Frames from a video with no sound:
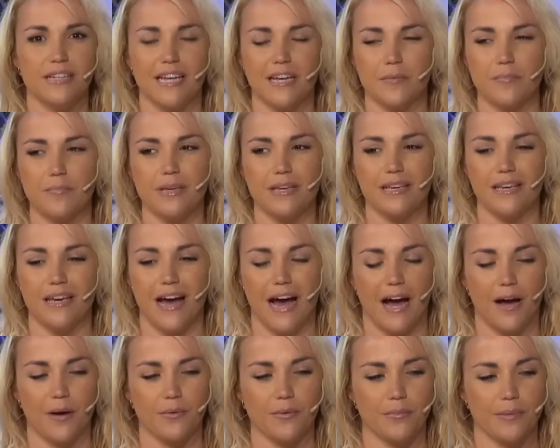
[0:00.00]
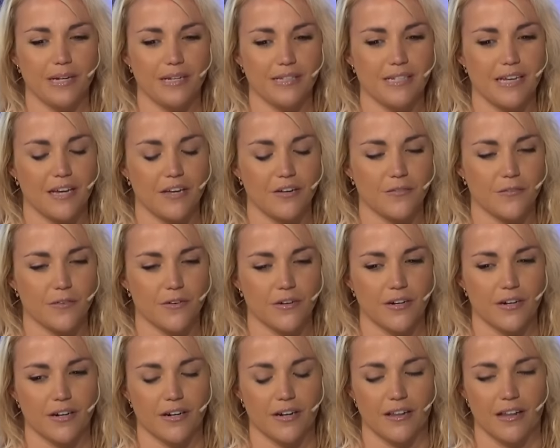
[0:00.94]
like me, I will meditate
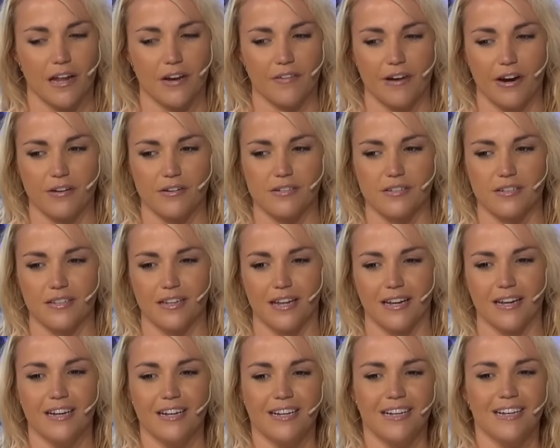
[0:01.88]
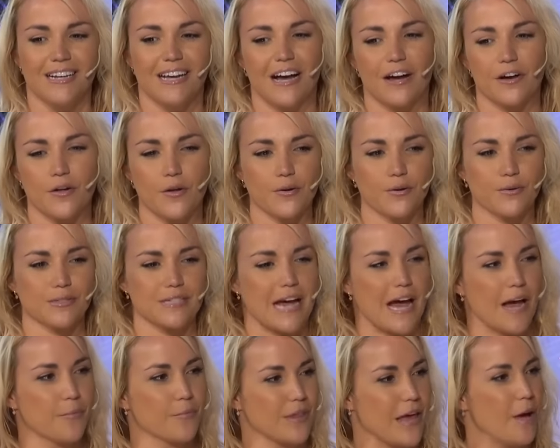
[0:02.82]
for a lot of hours, and then I'll go a
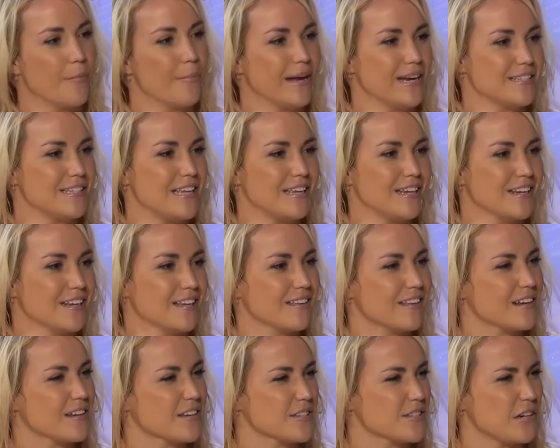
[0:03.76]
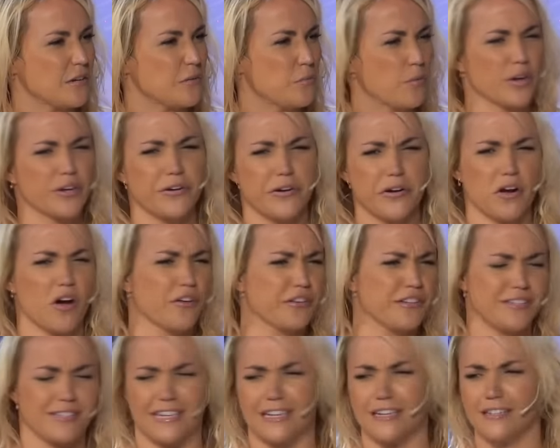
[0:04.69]
time without meditating, and then I'll start wondering all
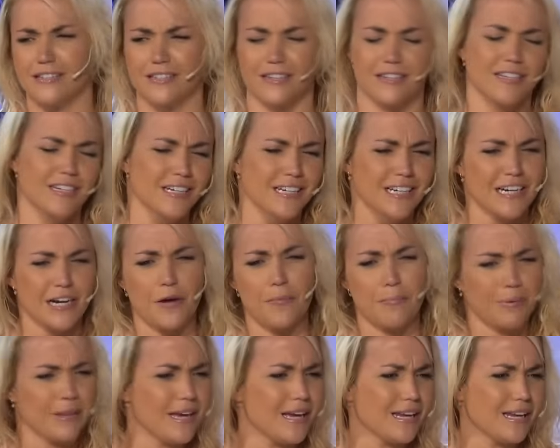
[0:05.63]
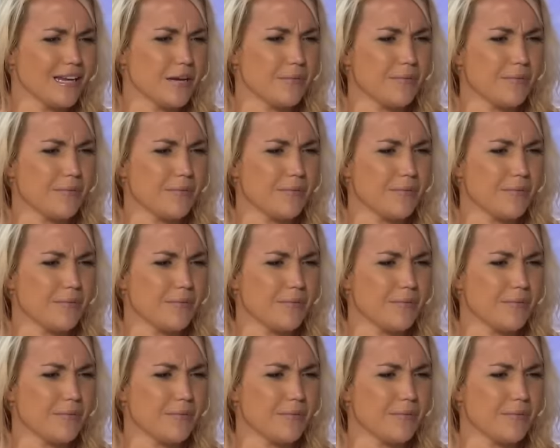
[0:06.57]
these things and complaining